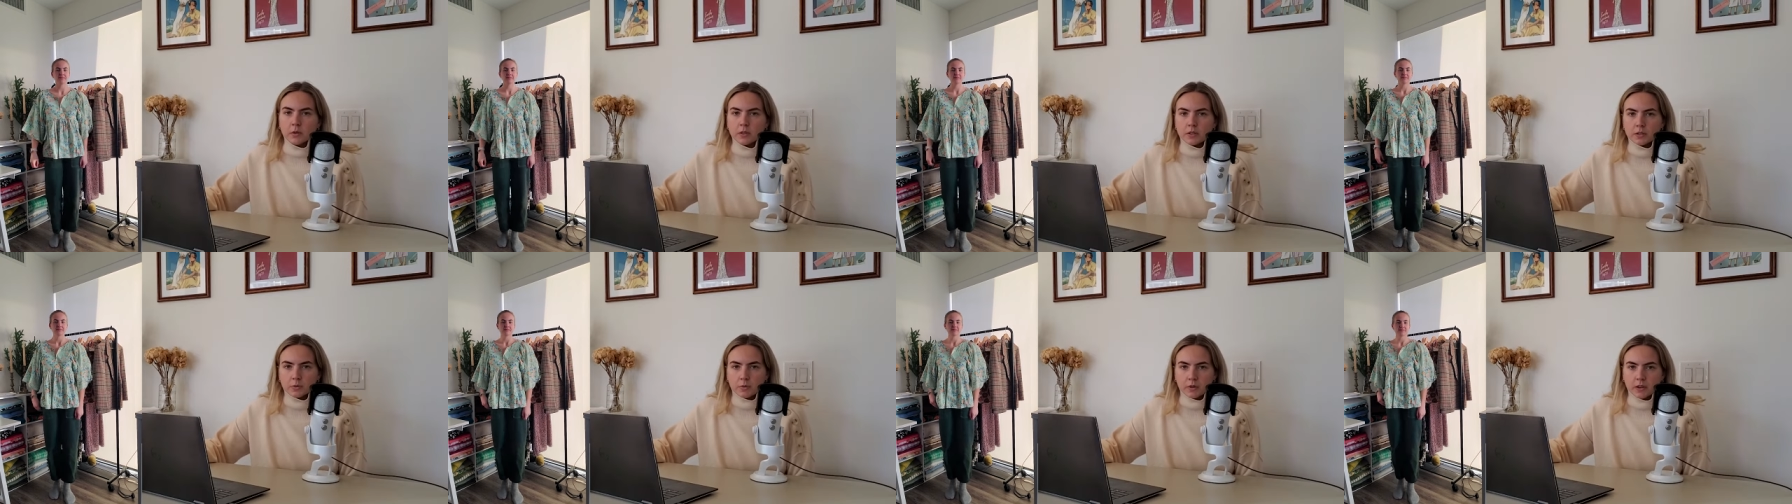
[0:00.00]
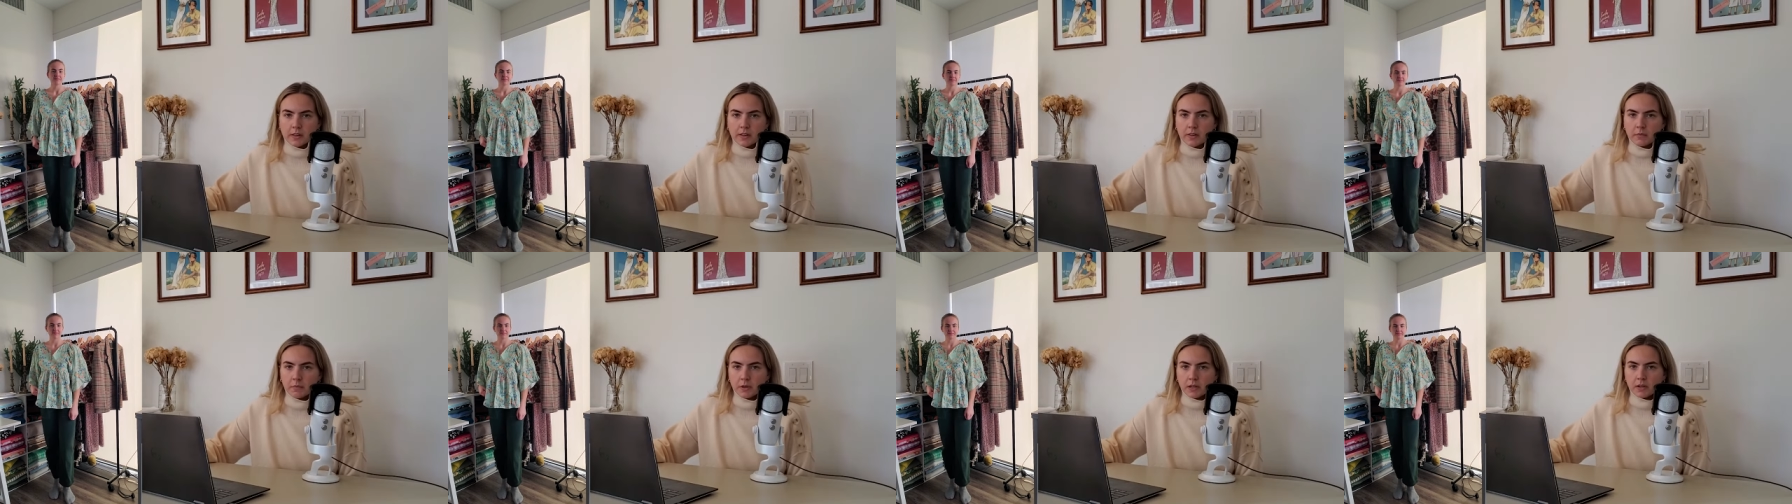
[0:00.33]
It's one
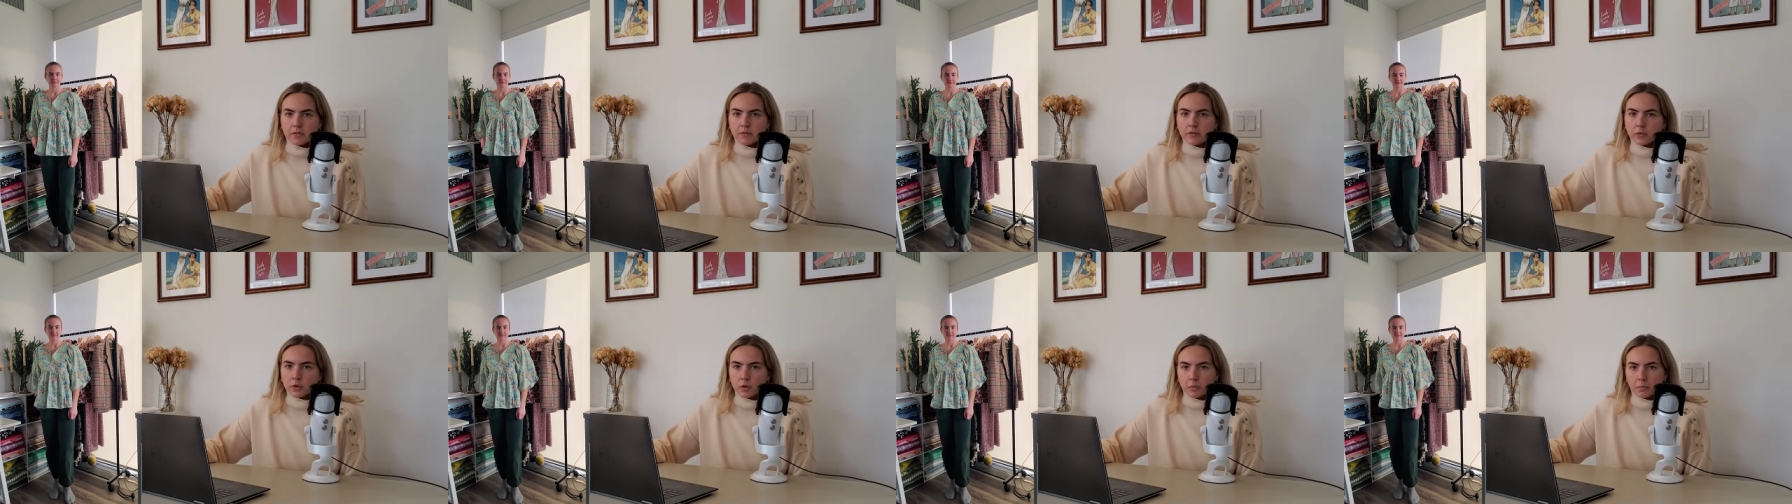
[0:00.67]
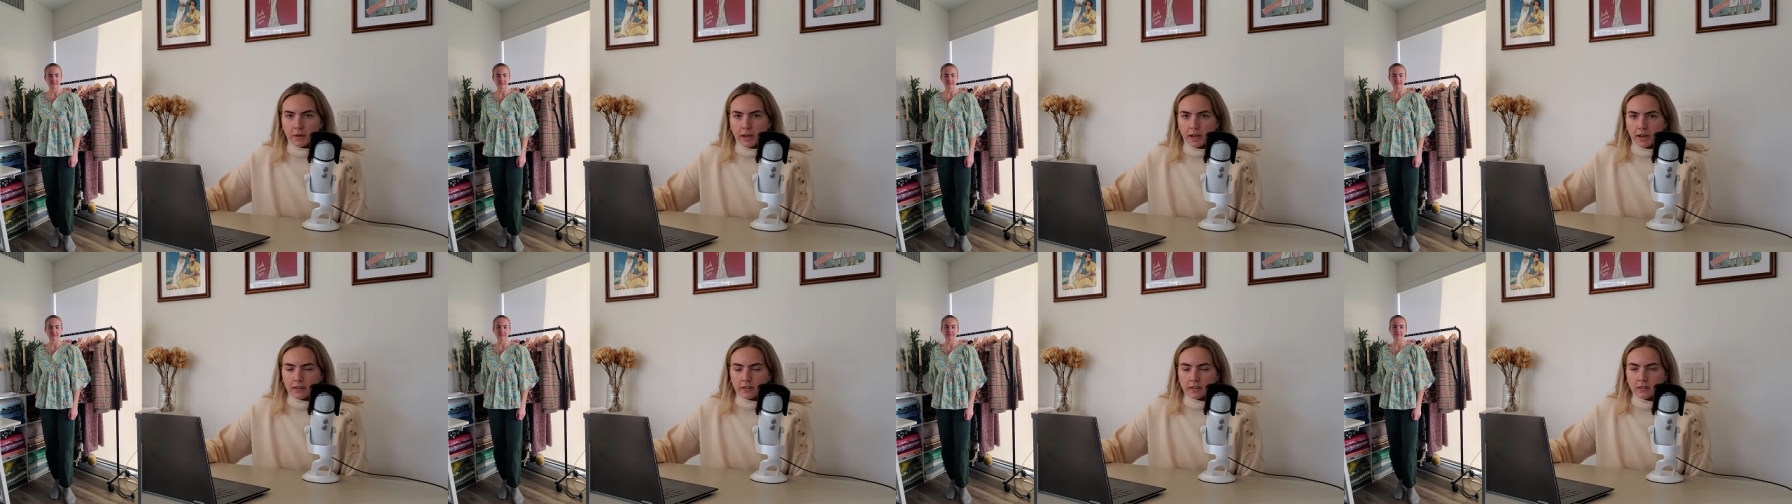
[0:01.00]
of the big four
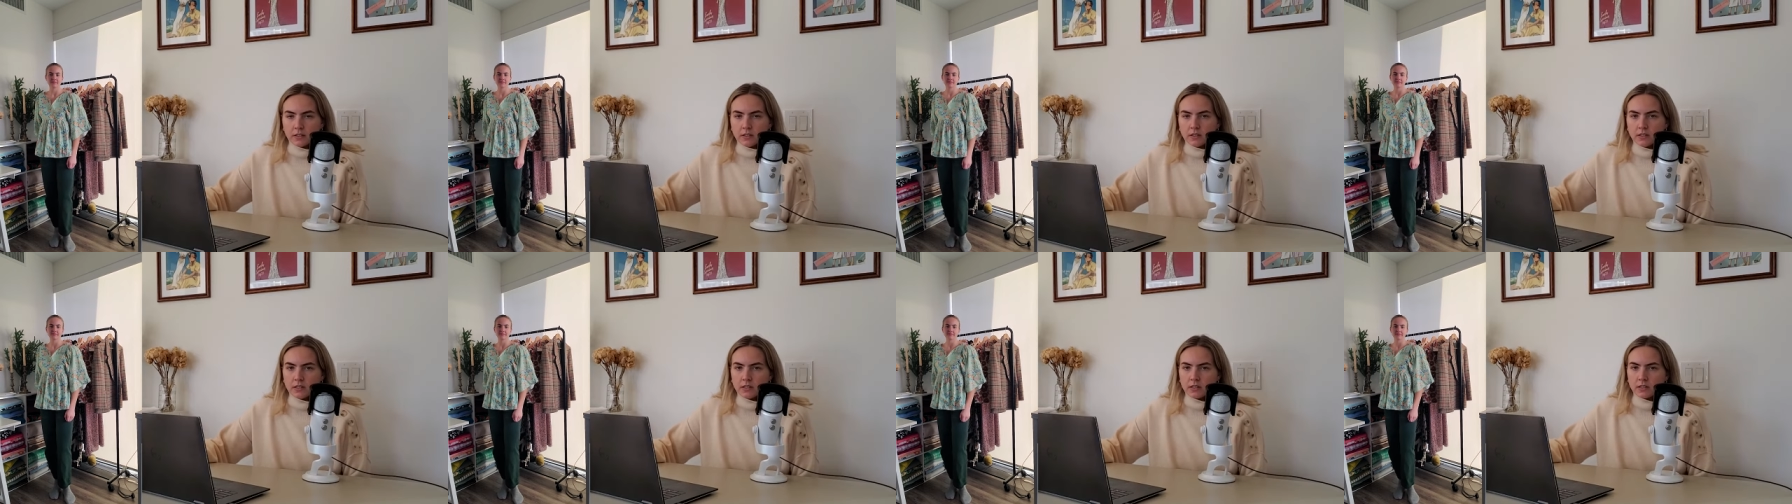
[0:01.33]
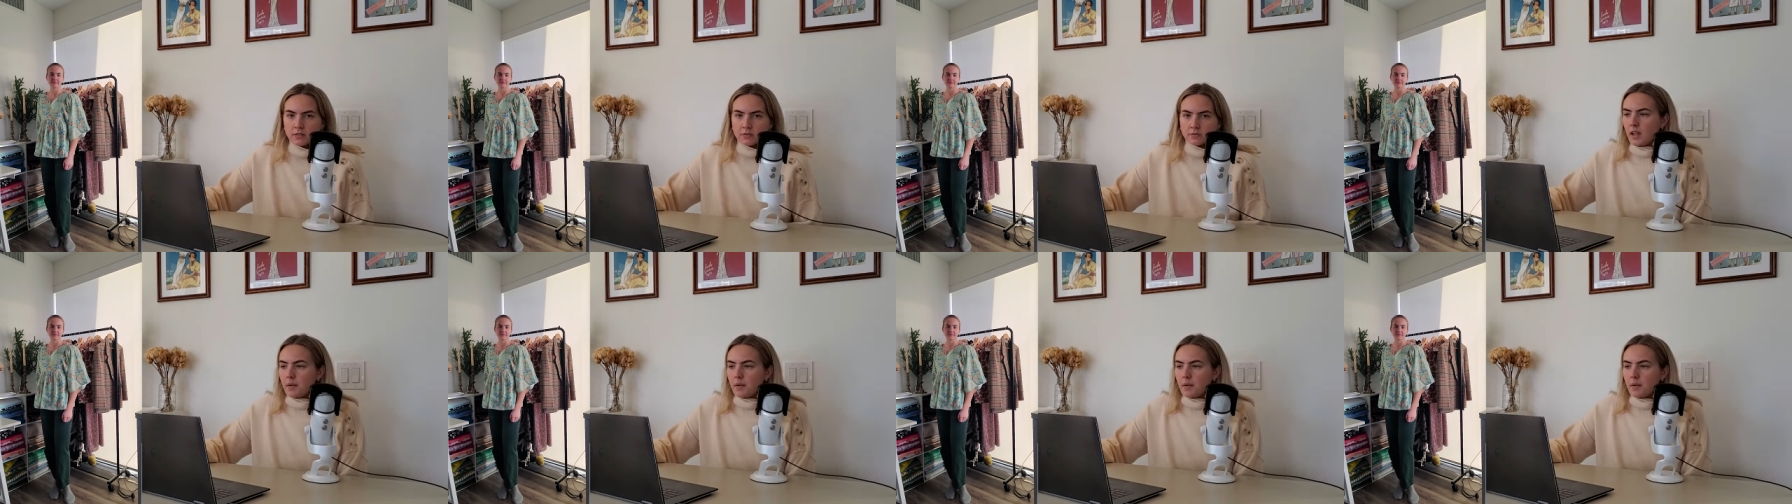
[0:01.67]
patterns.